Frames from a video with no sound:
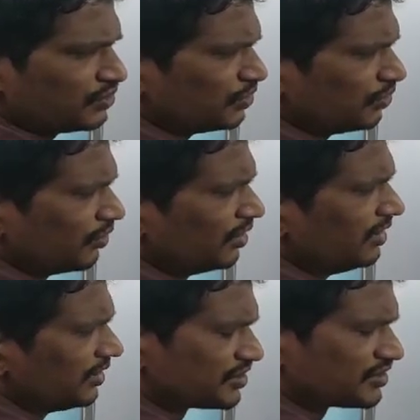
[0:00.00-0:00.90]
So
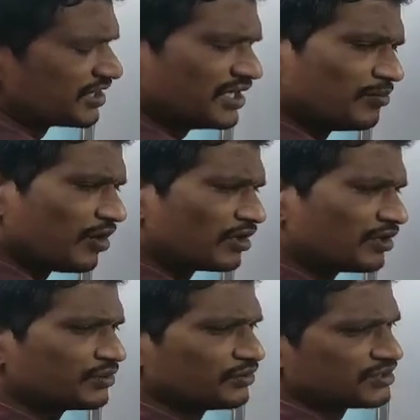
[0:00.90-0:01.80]
the same
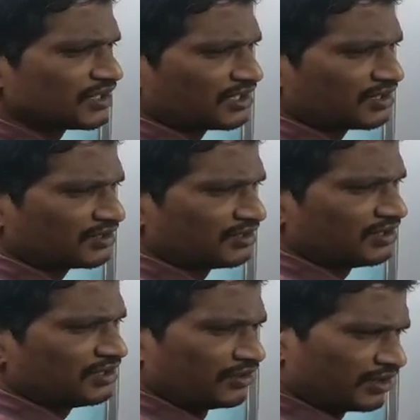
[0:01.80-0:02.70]
molecules are,
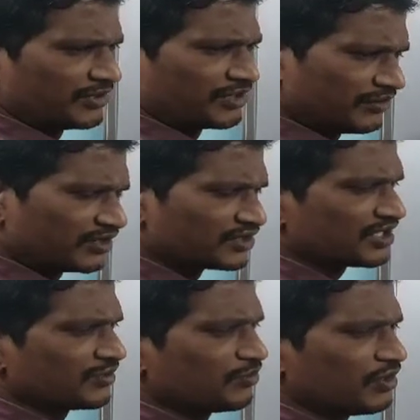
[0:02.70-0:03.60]
okay, between the
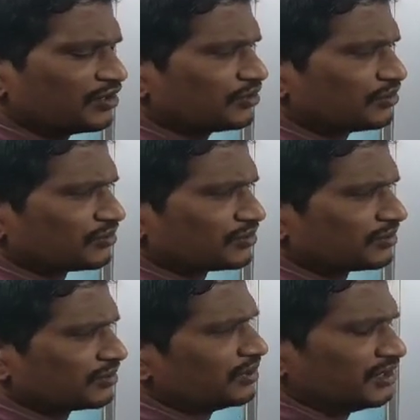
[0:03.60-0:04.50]
same
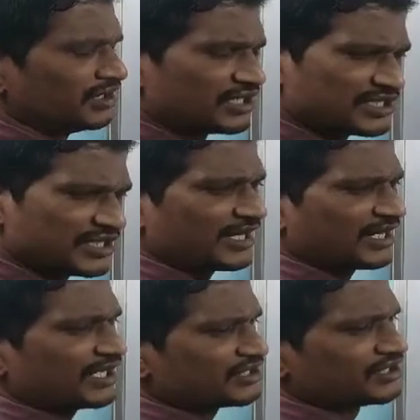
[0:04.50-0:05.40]
molecules there is an
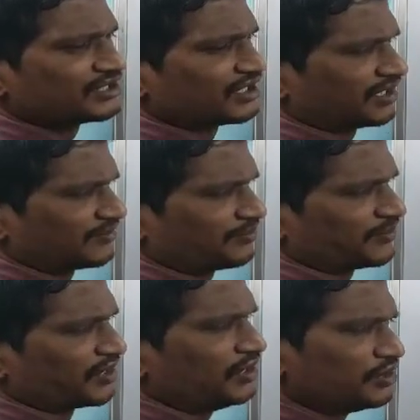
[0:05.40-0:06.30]
attraction is there.
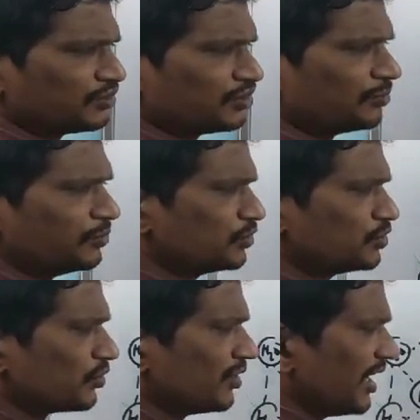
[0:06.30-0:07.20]
So the
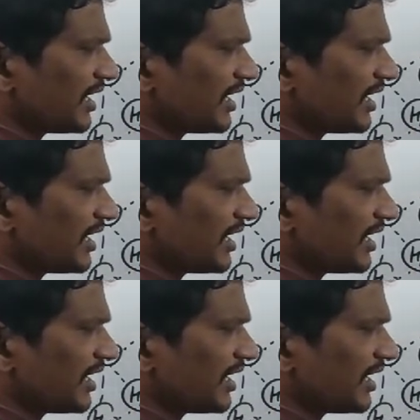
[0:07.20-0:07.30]
mutual